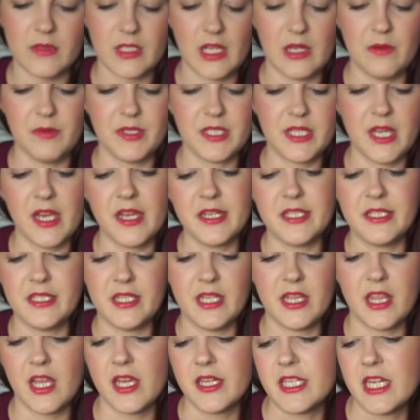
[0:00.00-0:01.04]
It was
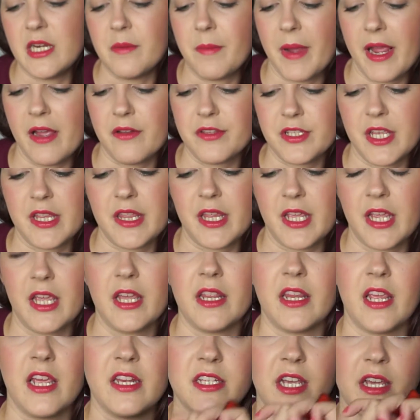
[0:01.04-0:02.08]
£13, I think,
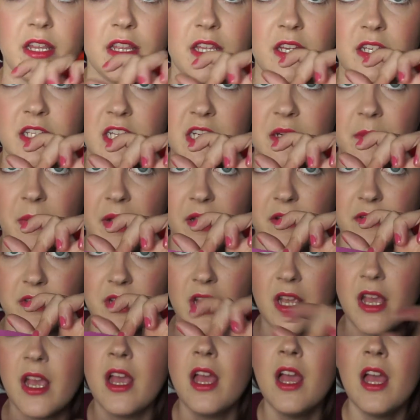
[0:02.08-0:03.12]
in the end. Yeah, £13.
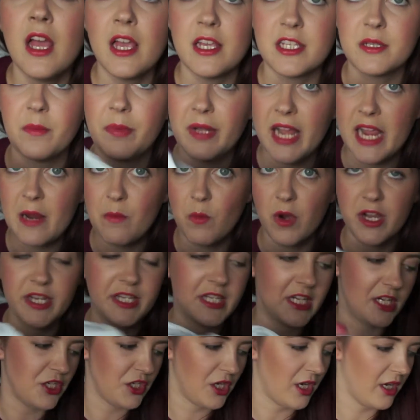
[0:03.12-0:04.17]
It's a plain white
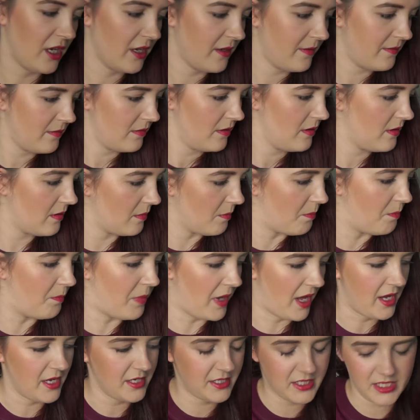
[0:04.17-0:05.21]
t-shirt,
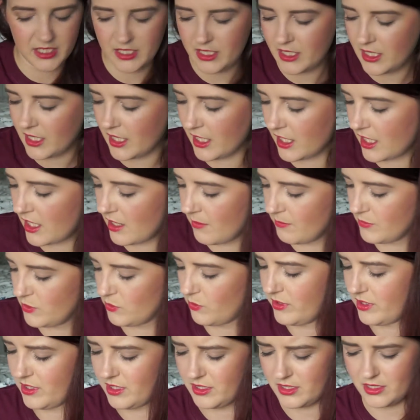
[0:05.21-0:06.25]
but it comes
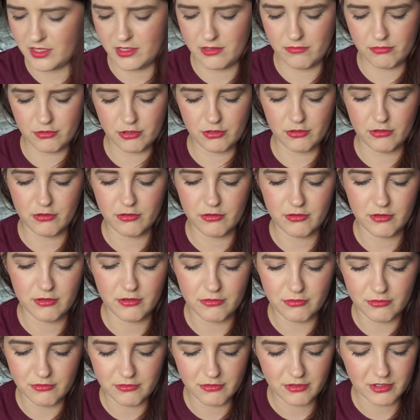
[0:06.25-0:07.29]
with this absolutely
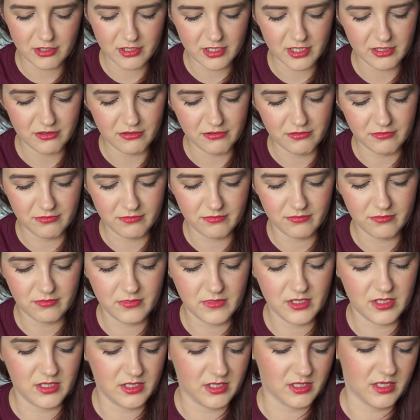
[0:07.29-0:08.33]
gorgeous little
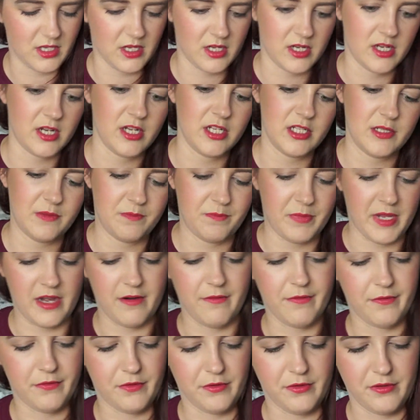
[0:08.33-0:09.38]
skirt
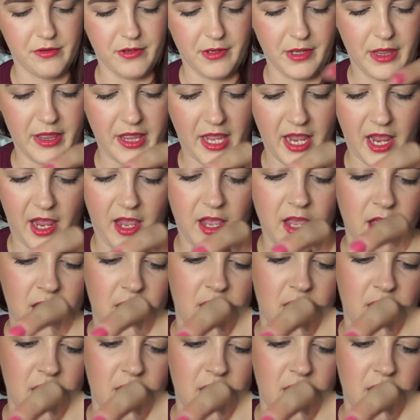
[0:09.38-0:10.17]
pinafore thing.